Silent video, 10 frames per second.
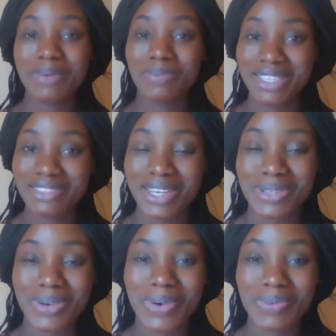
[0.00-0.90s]
Please write
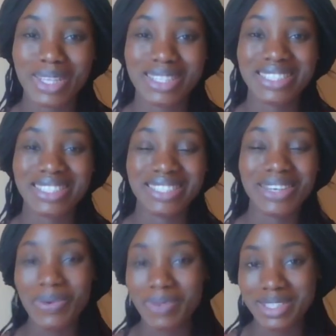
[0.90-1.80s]
your comments in the
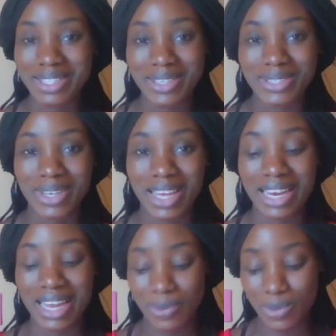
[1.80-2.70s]
comment section, and
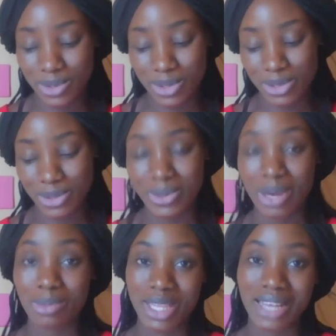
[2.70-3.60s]
I'll
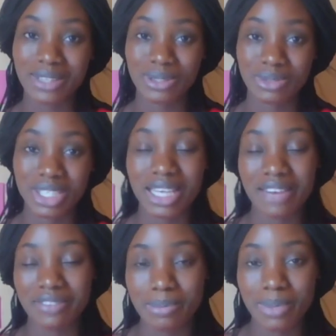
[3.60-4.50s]
be glad to read
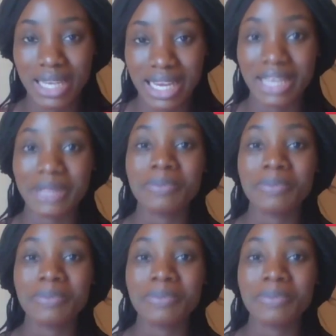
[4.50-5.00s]
and reply.